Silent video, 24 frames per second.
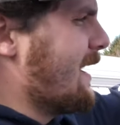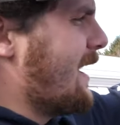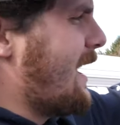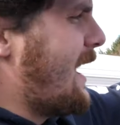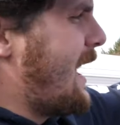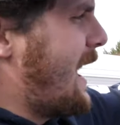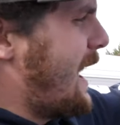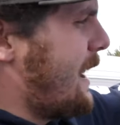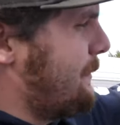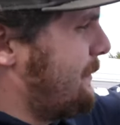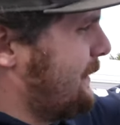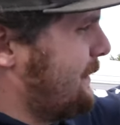
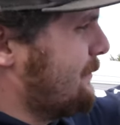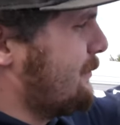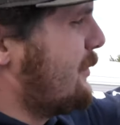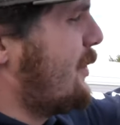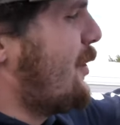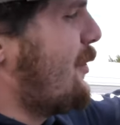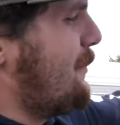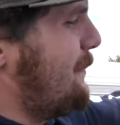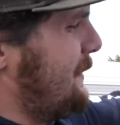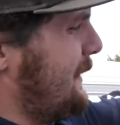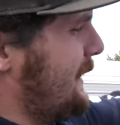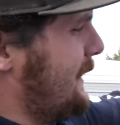high beam,
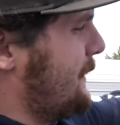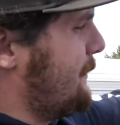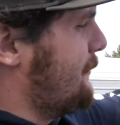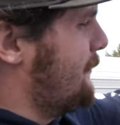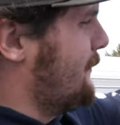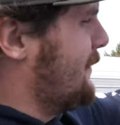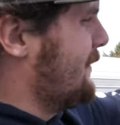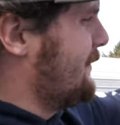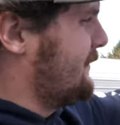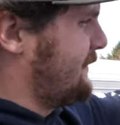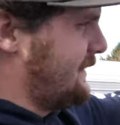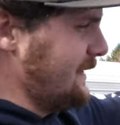low beam,
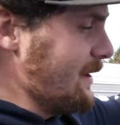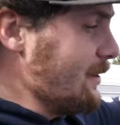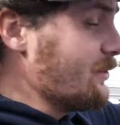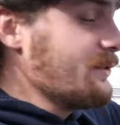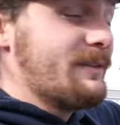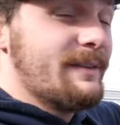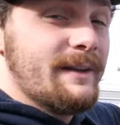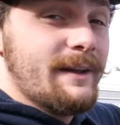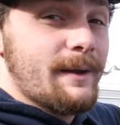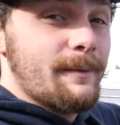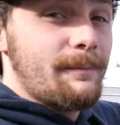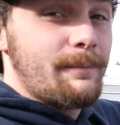DOT
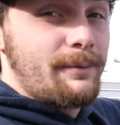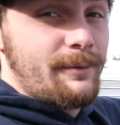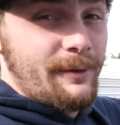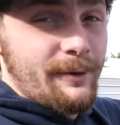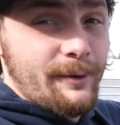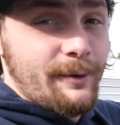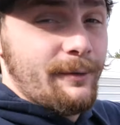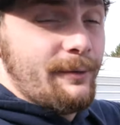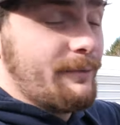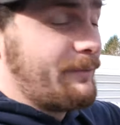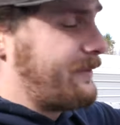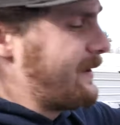
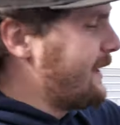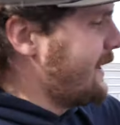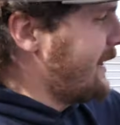approved,